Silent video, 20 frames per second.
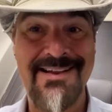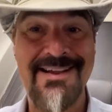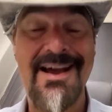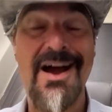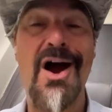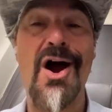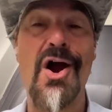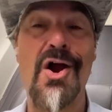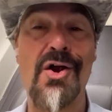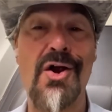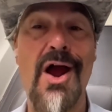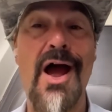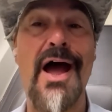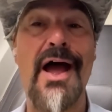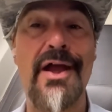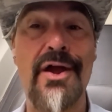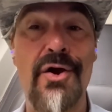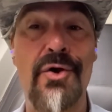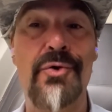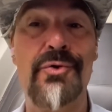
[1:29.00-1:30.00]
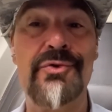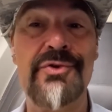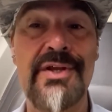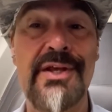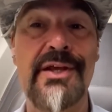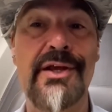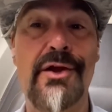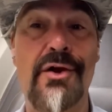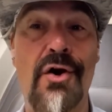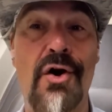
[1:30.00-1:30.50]

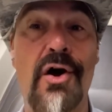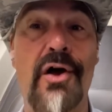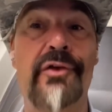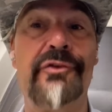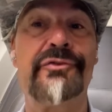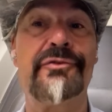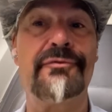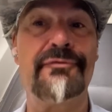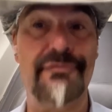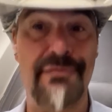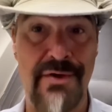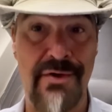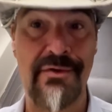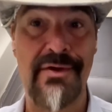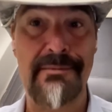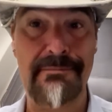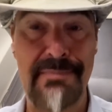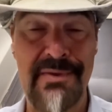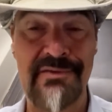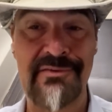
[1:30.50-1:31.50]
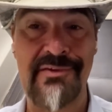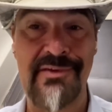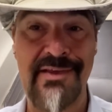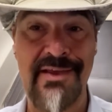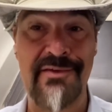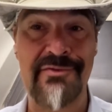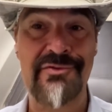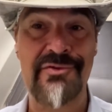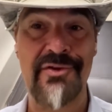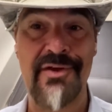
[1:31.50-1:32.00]
RIOT calls were very busy
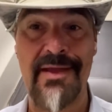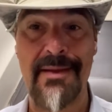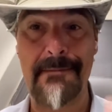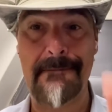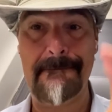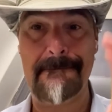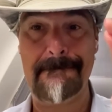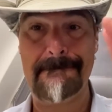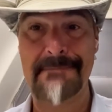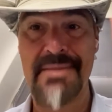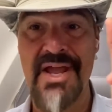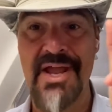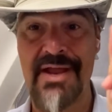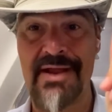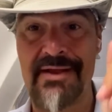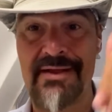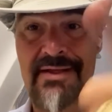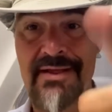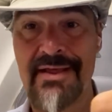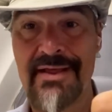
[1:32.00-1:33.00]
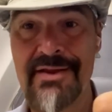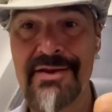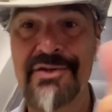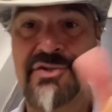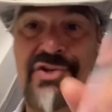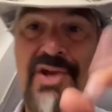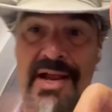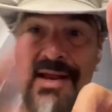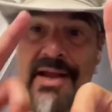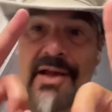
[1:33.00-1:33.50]
yesterday. Bang!
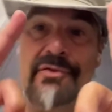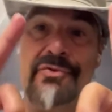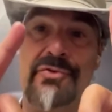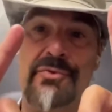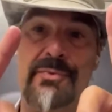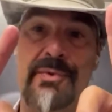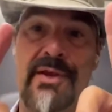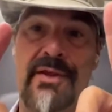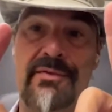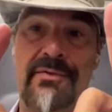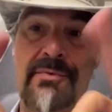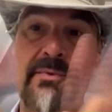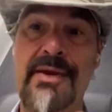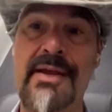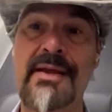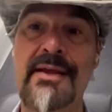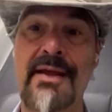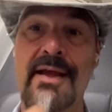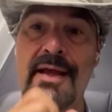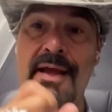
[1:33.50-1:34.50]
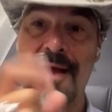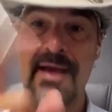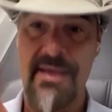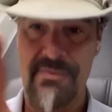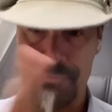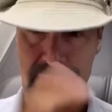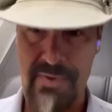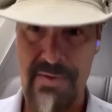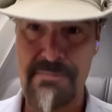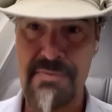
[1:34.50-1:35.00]
Check out 3
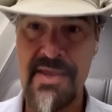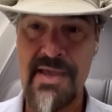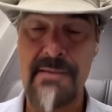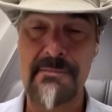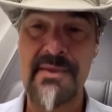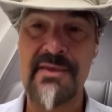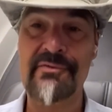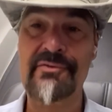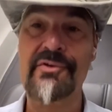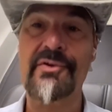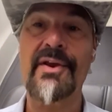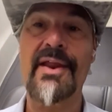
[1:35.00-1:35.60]
at 3 p.m. Eastern,